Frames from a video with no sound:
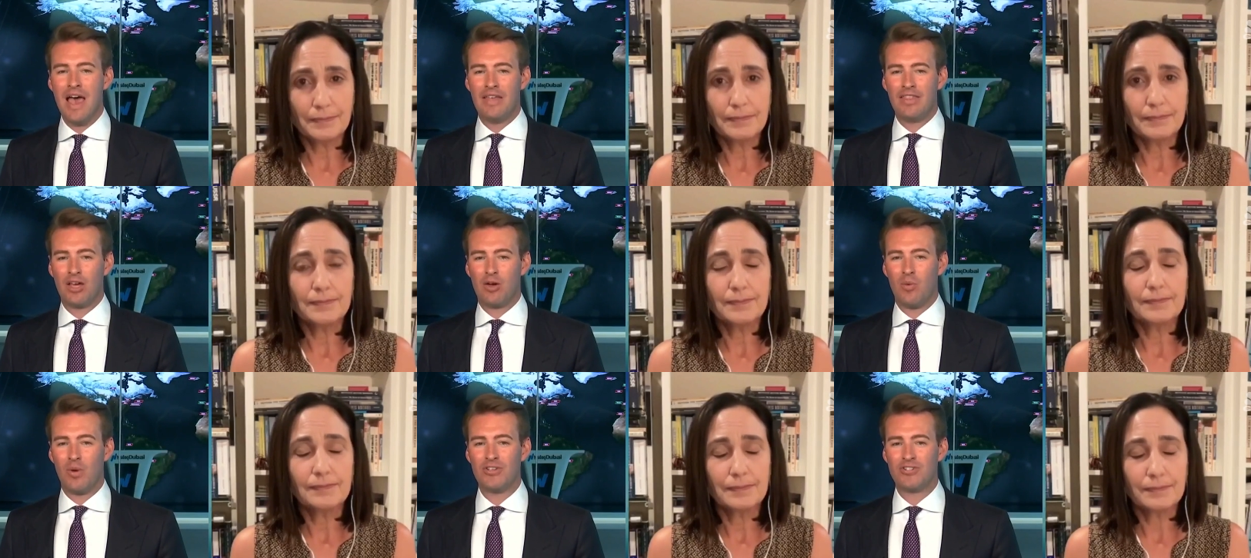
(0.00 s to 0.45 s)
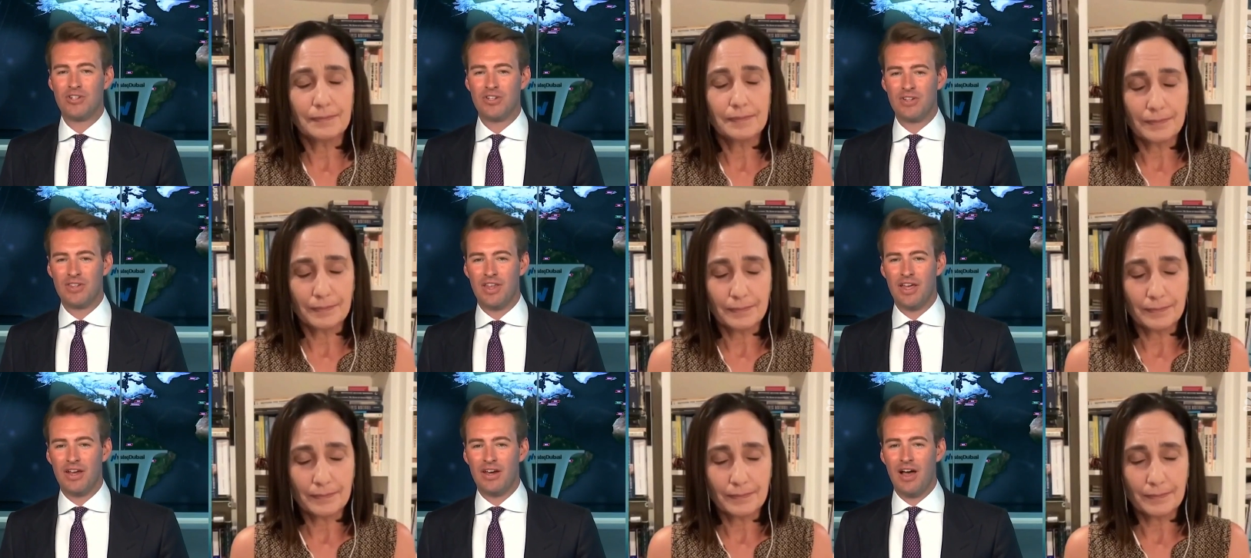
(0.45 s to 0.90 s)
Speaker 1: And the
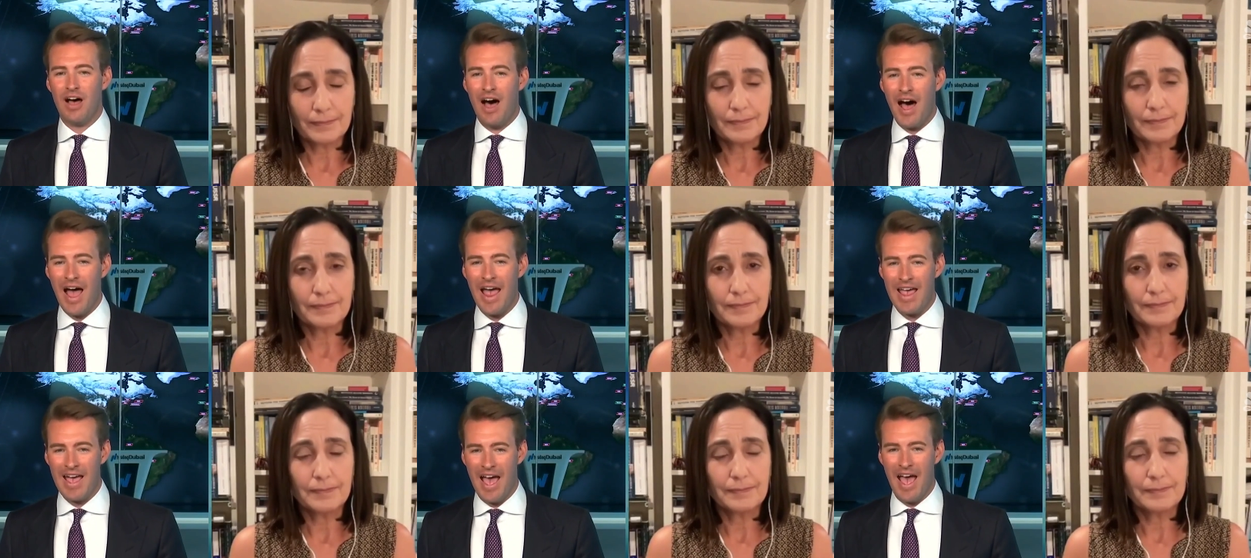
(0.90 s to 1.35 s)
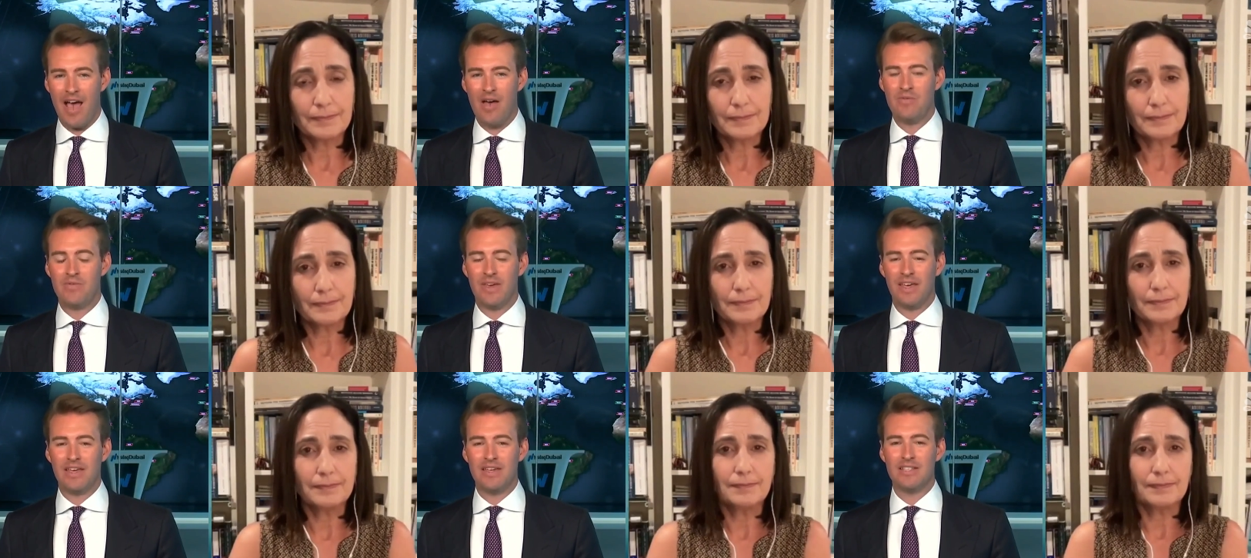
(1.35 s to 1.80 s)
question that I
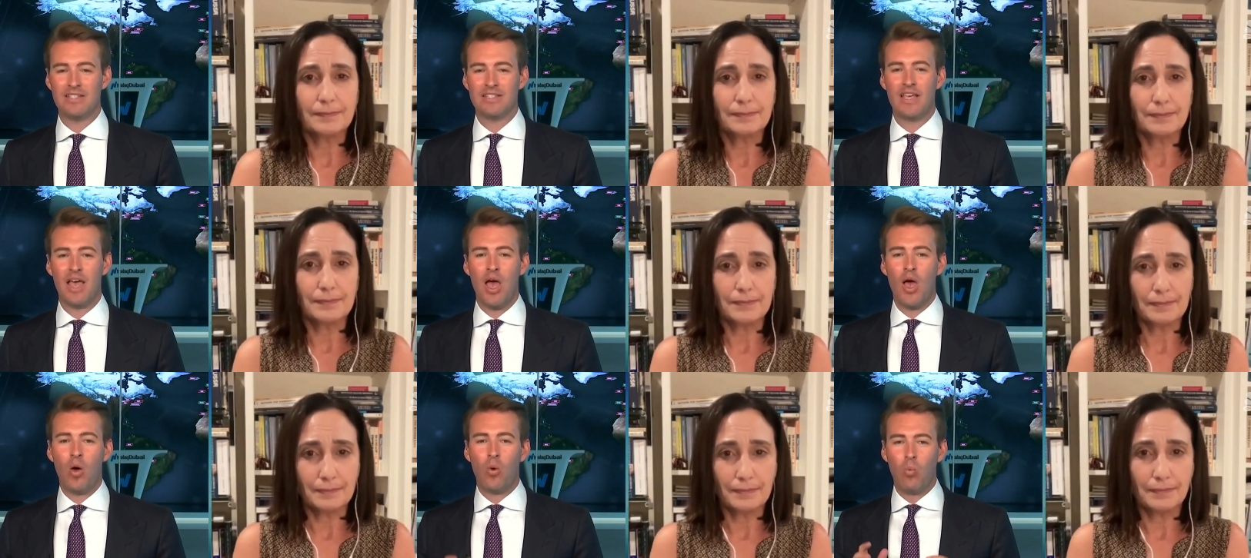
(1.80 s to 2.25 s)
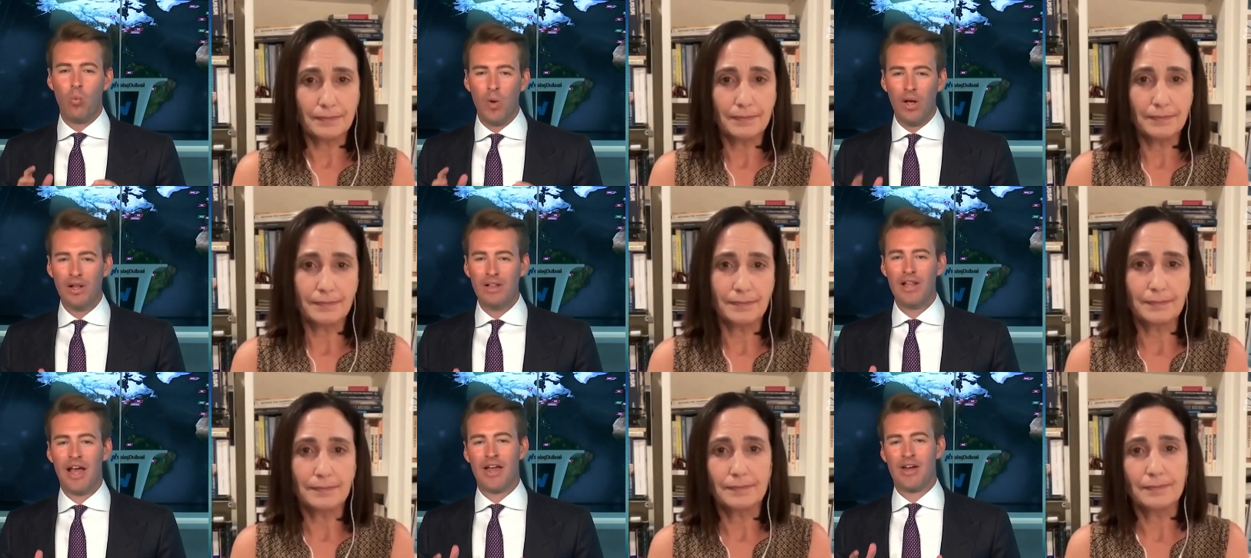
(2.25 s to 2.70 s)
have is
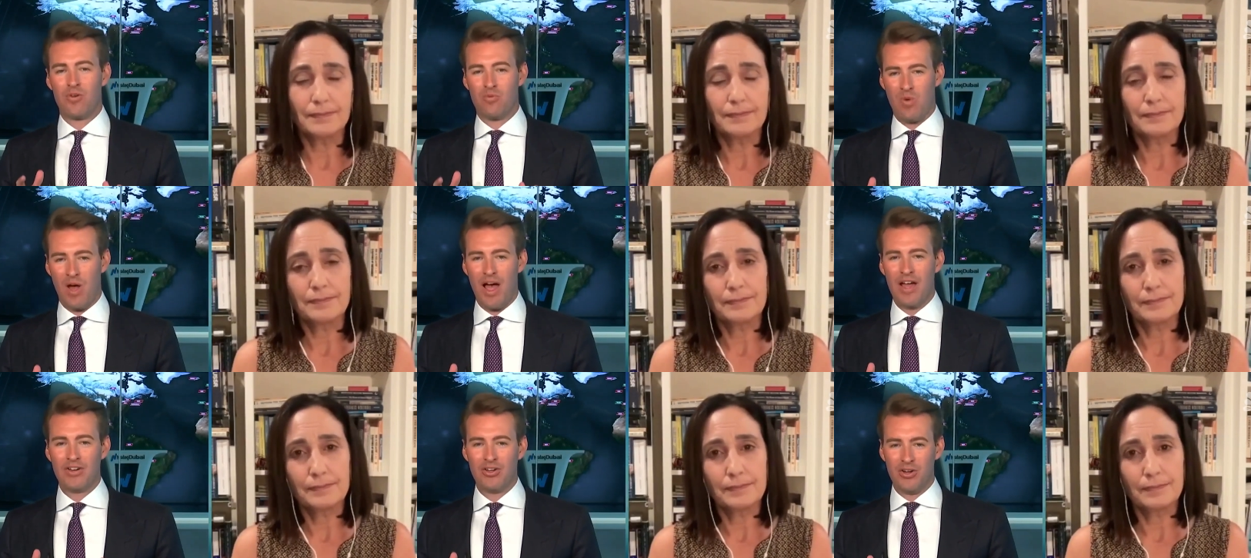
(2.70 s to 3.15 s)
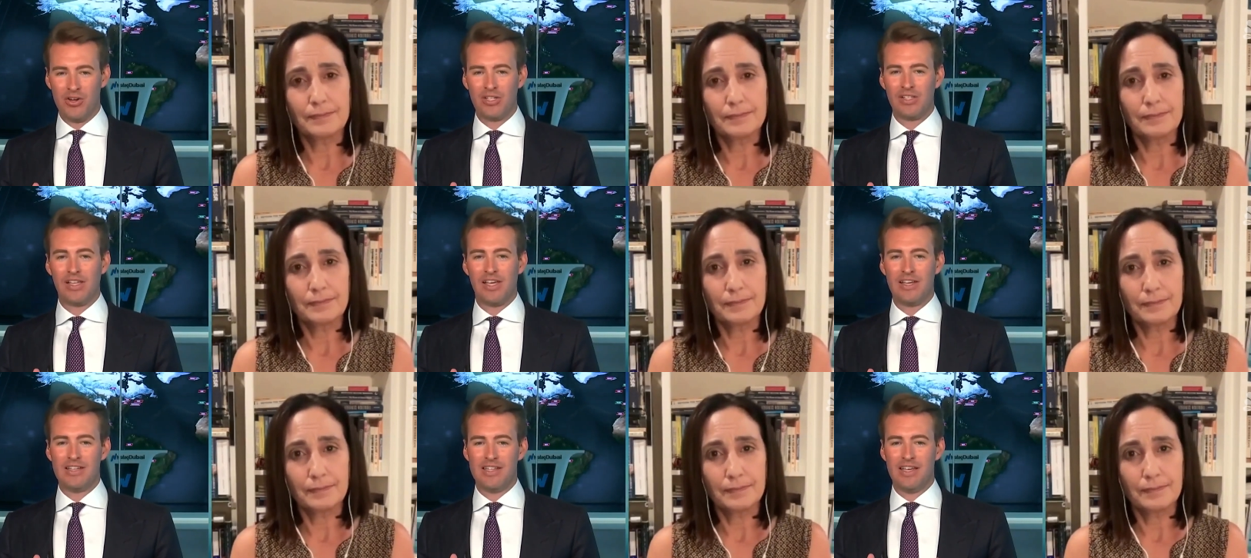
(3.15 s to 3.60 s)
Will an Iran
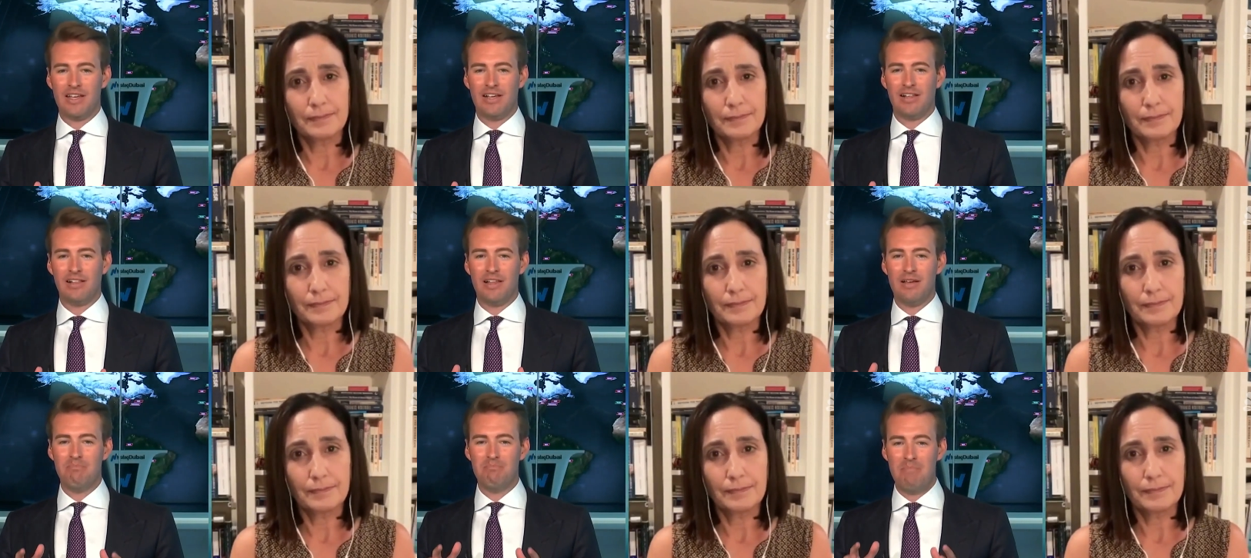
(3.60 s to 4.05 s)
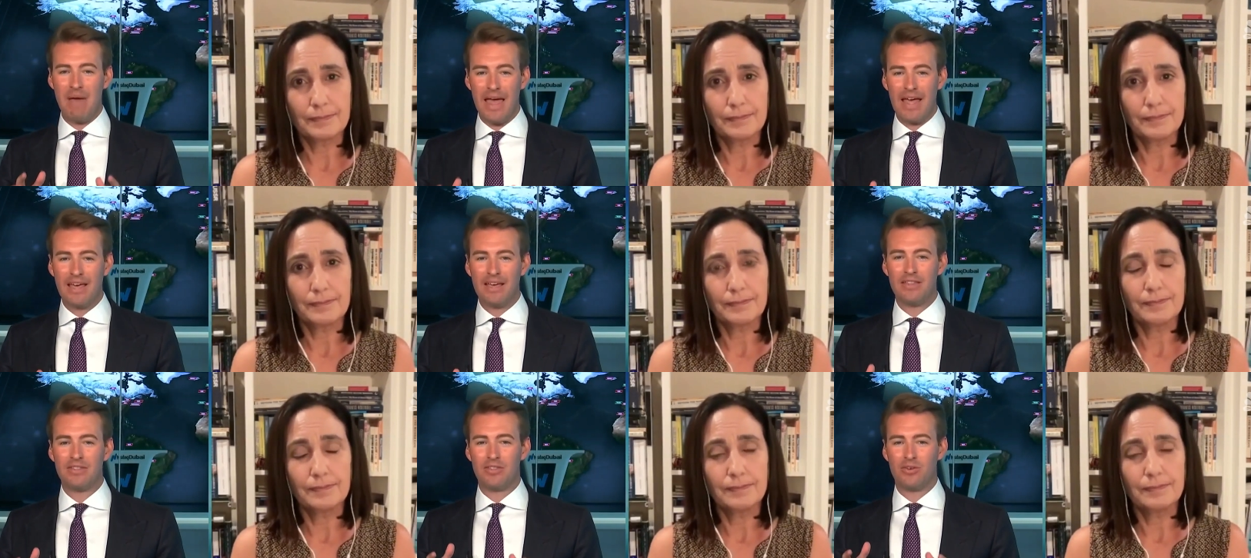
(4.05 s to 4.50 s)
nuclear deal
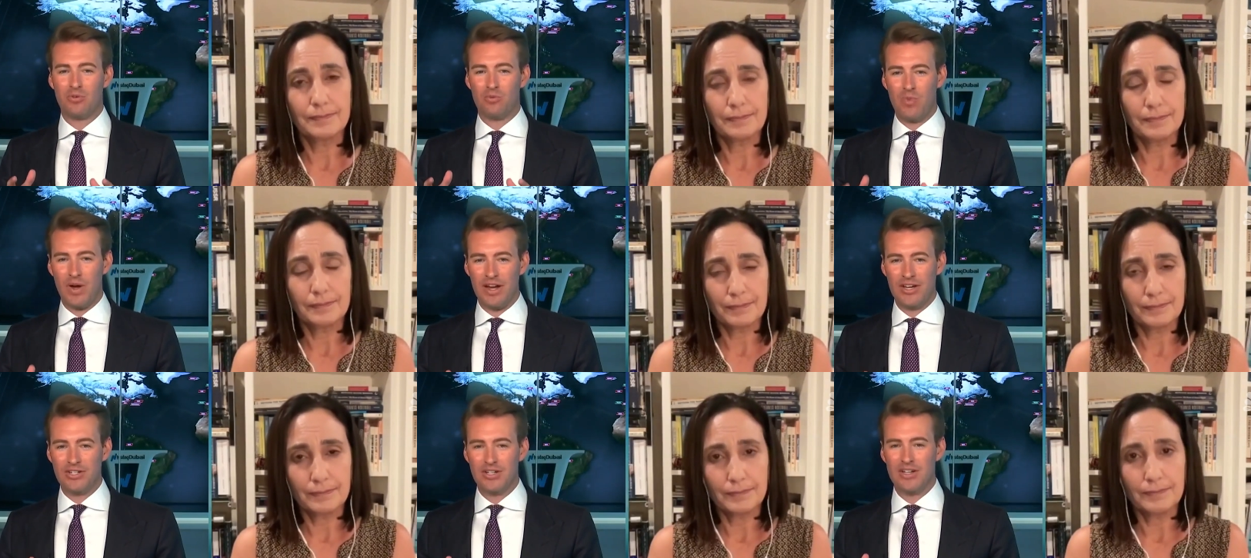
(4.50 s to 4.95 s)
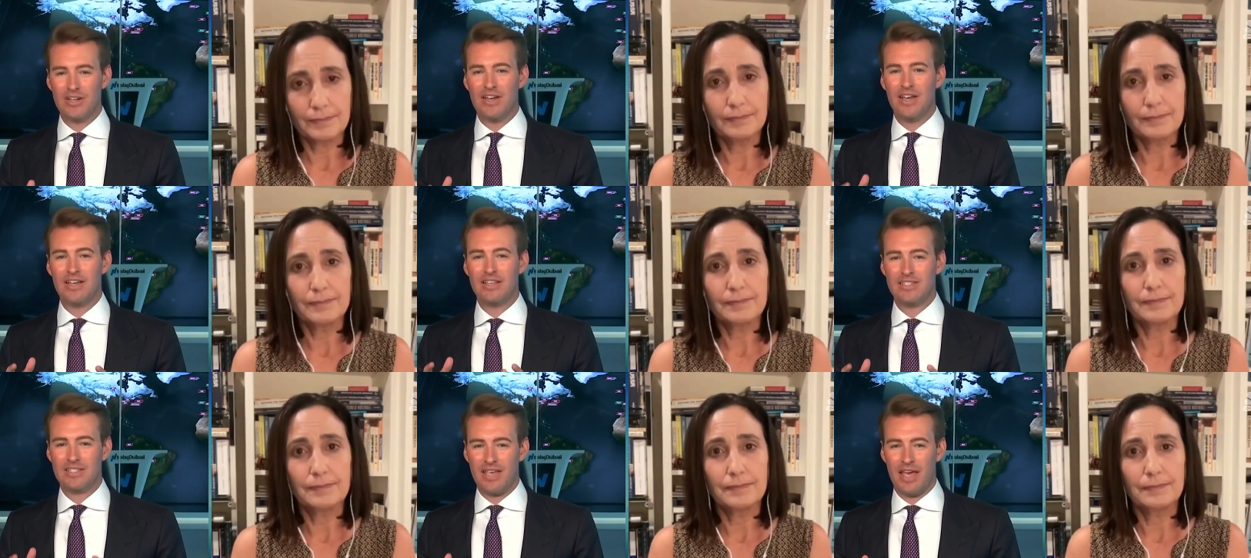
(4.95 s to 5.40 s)
make the region
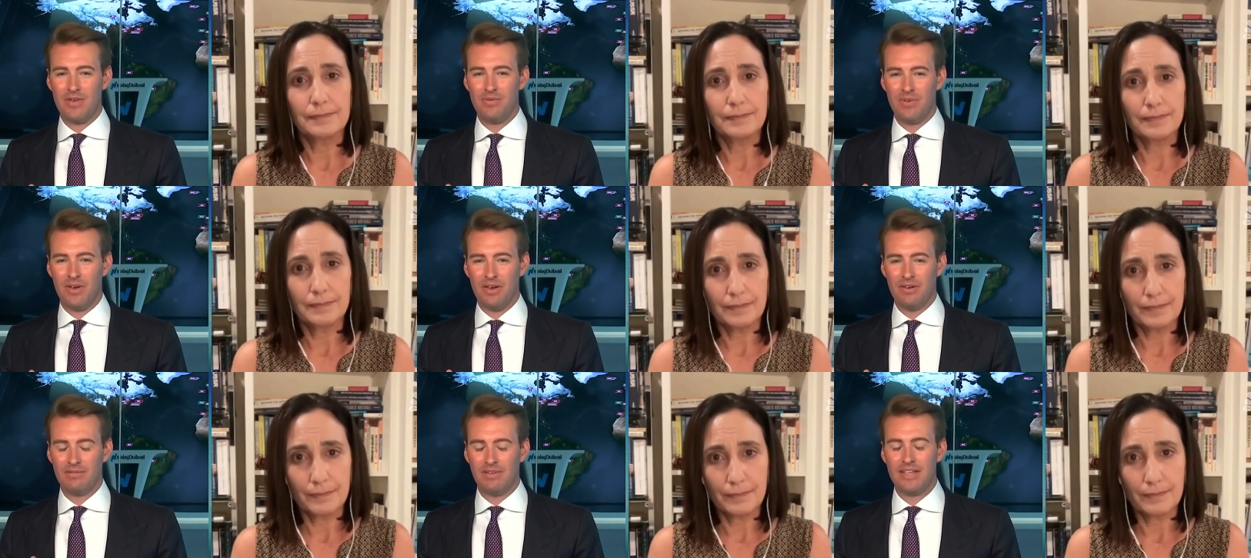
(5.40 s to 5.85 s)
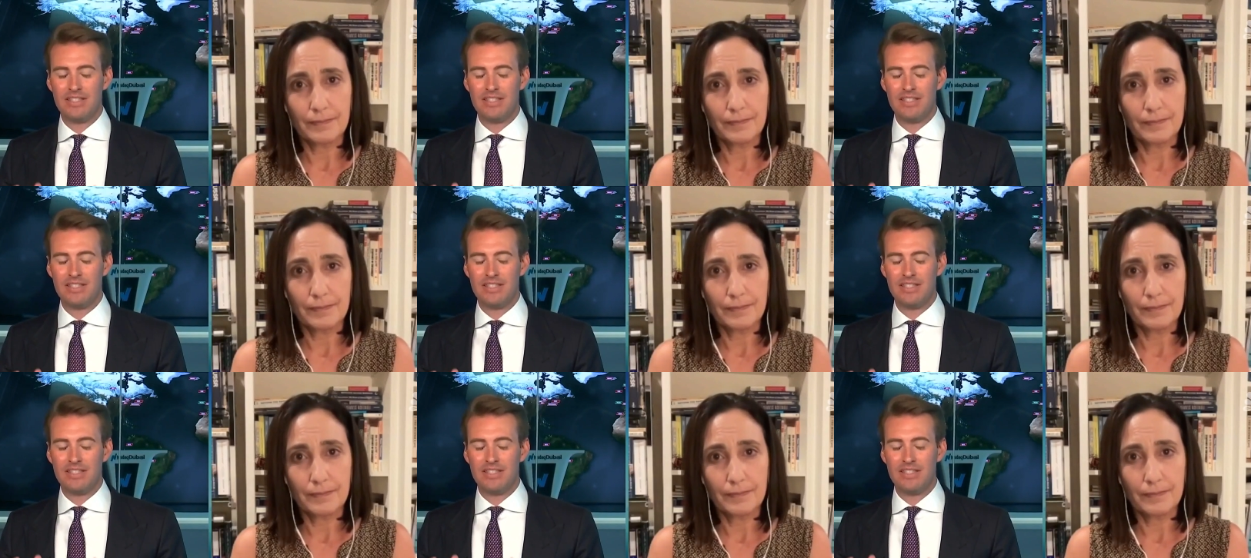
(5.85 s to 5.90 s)
safer?